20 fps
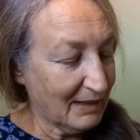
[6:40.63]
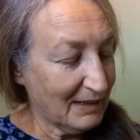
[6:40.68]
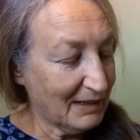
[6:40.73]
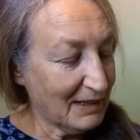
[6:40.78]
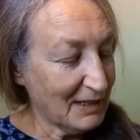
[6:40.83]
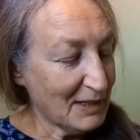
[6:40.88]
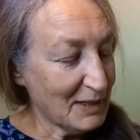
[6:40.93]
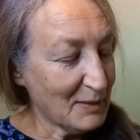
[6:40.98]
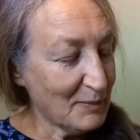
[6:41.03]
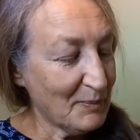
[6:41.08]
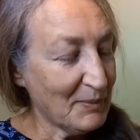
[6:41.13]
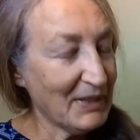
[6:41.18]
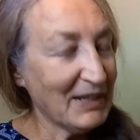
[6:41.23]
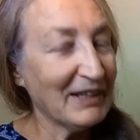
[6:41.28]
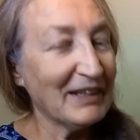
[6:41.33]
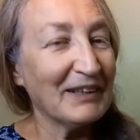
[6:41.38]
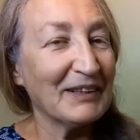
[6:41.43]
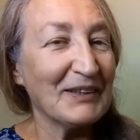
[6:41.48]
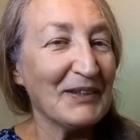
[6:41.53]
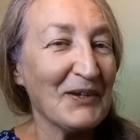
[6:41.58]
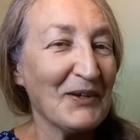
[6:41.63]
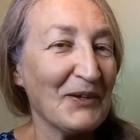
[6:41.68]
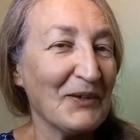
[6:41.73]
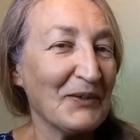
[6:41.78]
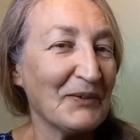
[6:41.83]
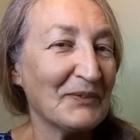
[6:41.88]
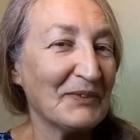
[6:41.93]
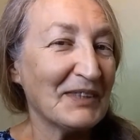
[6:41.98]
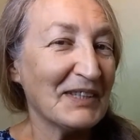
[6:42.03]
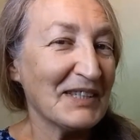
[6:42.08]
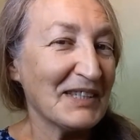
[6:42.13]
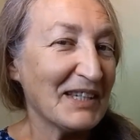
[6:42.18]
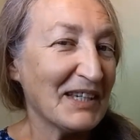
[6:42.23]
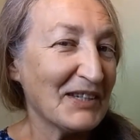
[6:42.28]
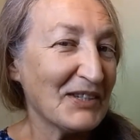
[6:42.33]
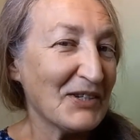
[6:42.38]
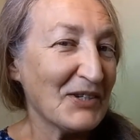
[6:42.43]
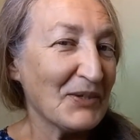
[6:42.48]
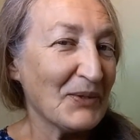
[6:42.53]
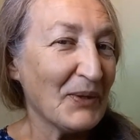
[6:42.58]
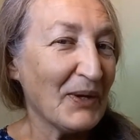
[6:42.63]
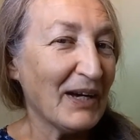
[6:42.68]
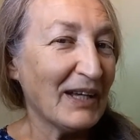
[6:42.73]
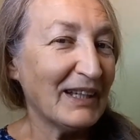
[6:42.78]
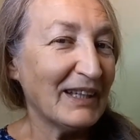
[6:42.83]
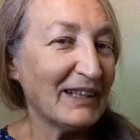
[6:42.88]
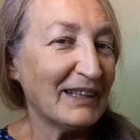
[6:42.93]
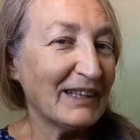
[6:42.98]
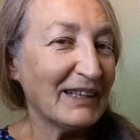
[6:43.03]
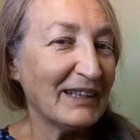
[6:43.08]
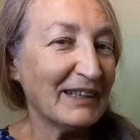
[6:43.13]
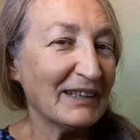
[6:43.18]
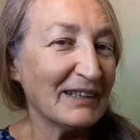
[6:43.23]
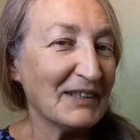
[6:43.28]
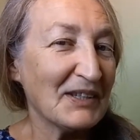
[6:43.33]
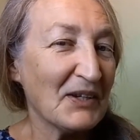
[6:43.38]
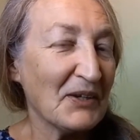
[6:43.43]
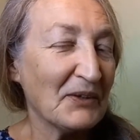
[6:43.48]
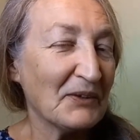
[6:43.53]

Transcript: They speak of the sensuality